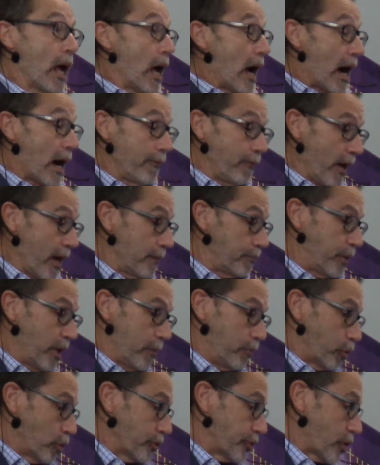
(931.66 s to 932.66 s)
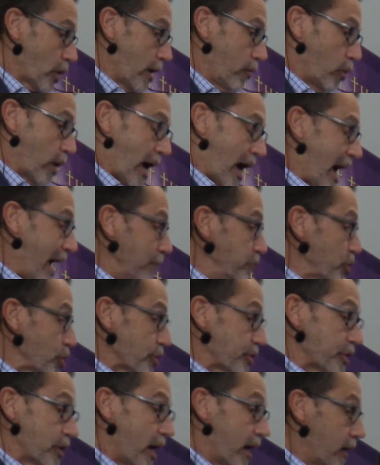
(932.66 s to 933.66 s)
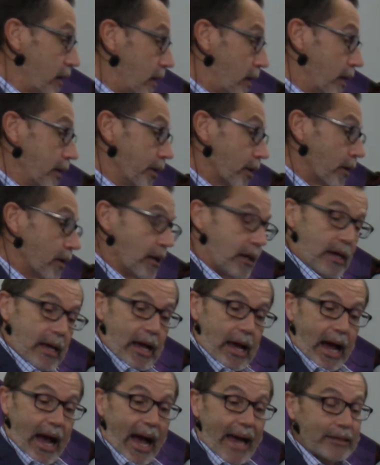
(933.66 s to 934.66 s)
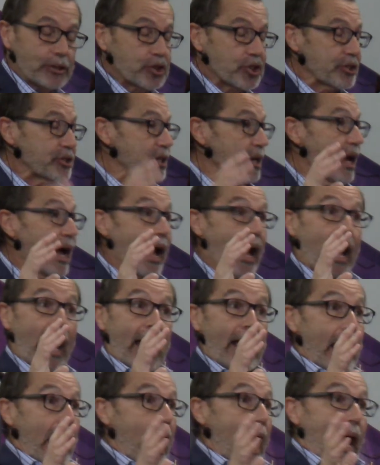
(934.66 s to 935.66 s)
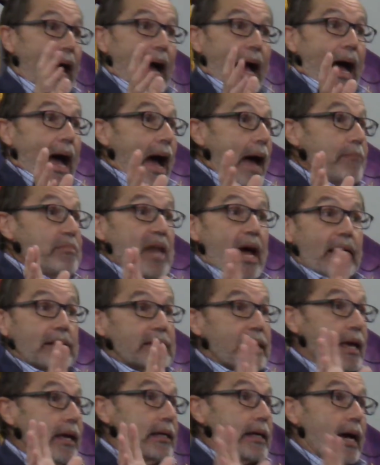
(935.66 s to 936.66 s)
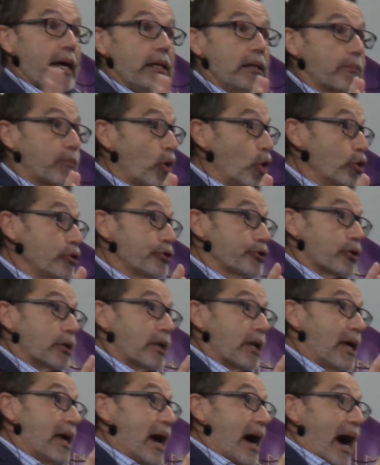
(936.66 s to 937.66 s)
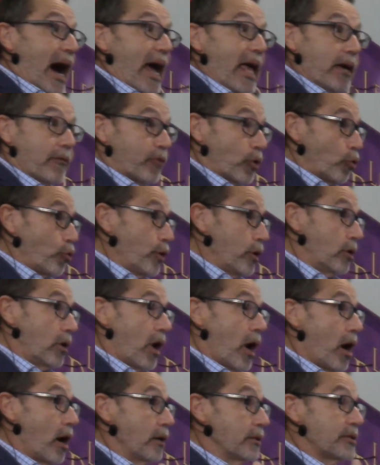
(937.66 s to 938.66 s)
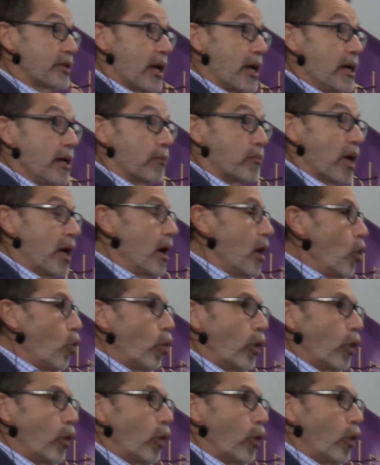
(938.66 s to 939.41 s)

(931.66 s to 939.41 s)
I've had people say, well, I'm just not a hugger. I just, I, I, I, am not that kind of person. I have a real hard time.